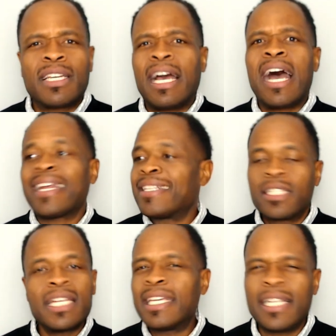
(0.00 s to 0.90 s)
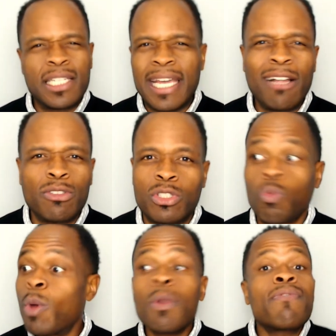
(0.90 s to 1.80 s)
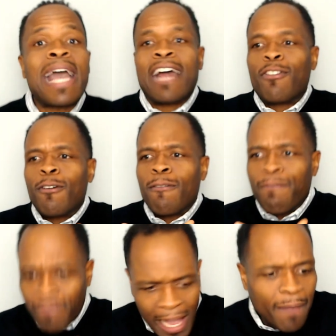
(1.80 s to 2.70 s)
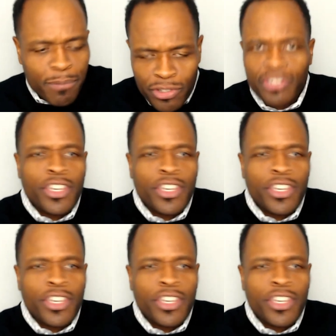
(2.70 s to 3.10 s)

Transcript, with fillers: God and seek his counsel when we've got top,